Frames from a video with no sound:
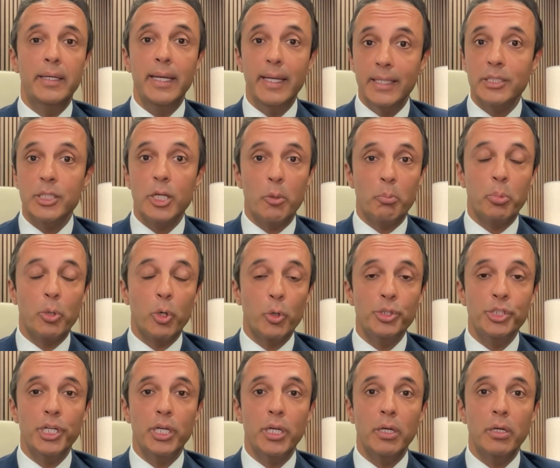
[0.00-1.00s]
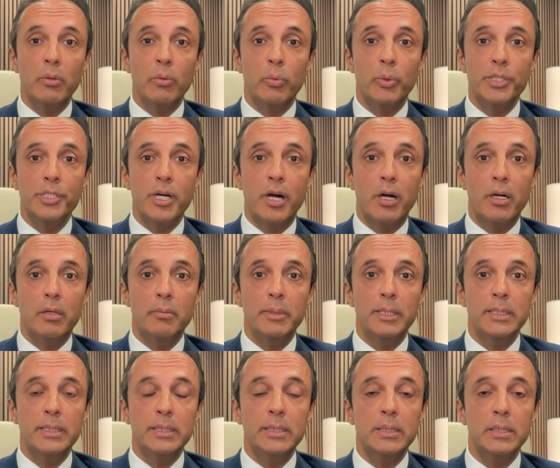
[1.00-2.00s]
and is approaching
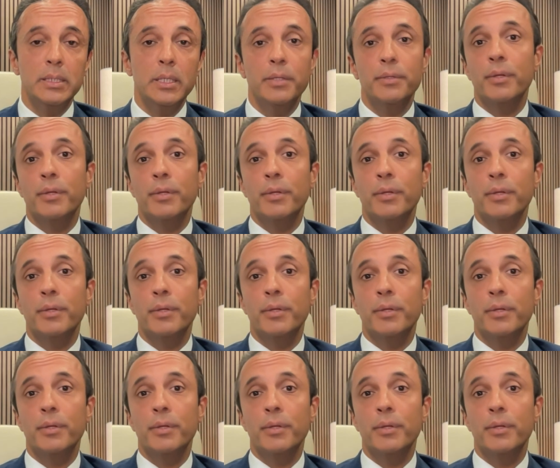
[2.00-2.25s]
retirement.